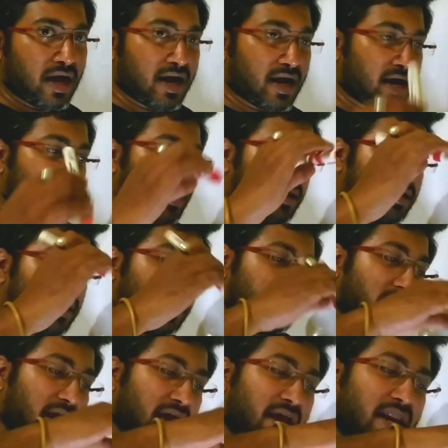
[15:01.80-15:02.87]
And
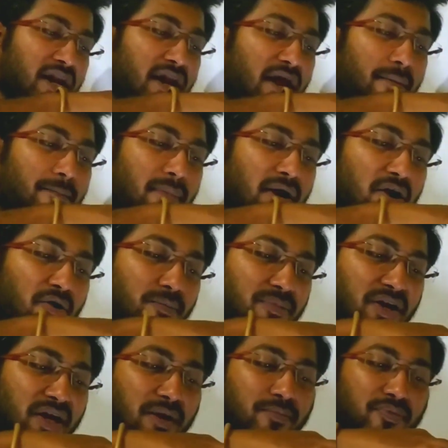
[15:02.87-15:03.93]
the n number
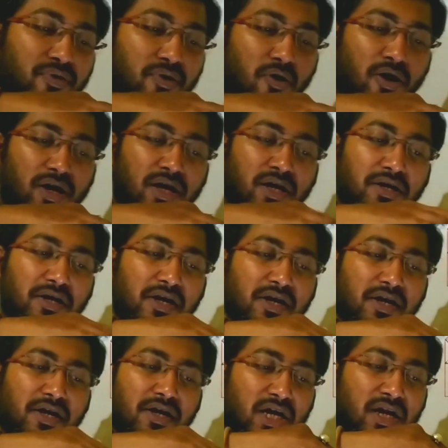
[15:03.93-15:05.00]
of dip or
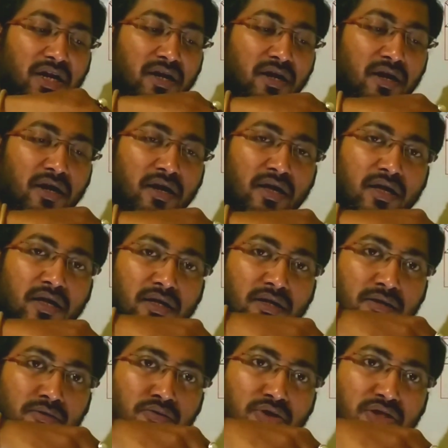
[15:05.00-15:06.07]
inclination
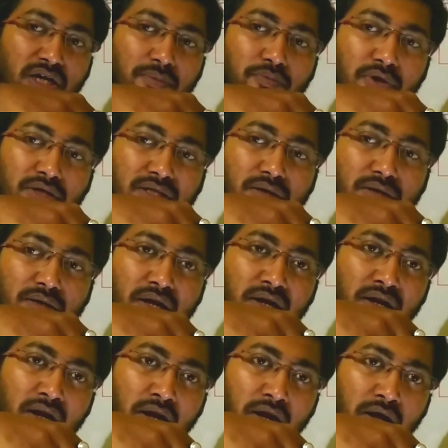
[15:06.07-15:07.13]
which are
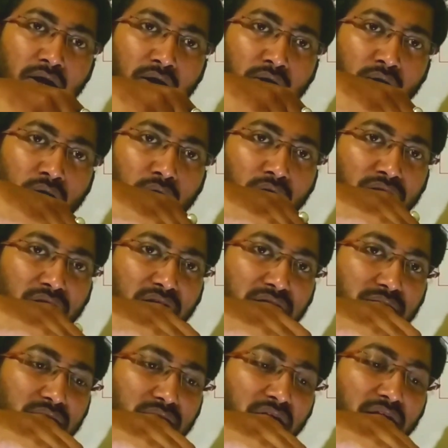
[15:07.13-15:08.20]
possible on
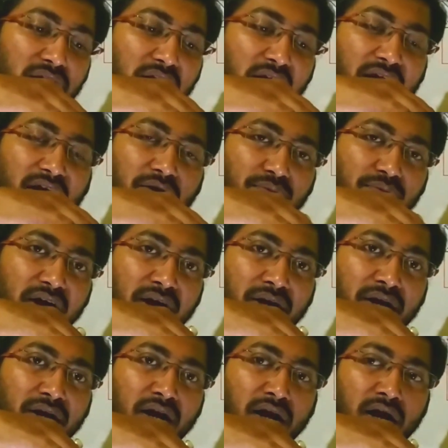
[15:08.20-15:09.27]
this inclined
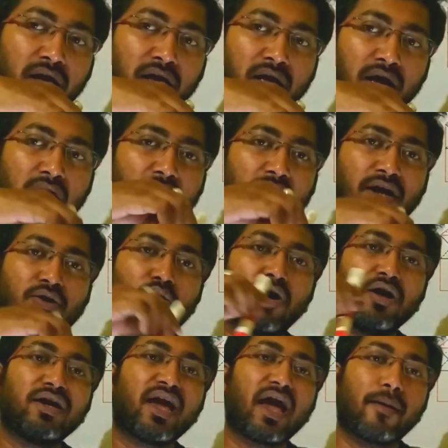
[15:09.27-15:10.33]
plane are
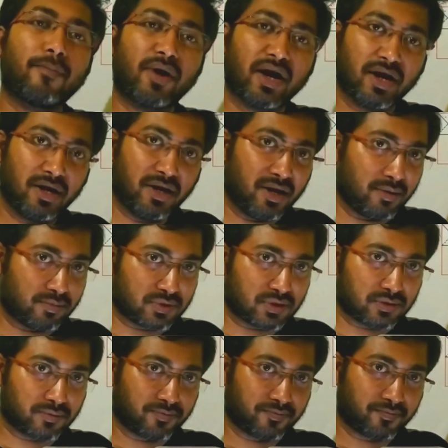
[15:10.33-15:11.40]
called apparent dips.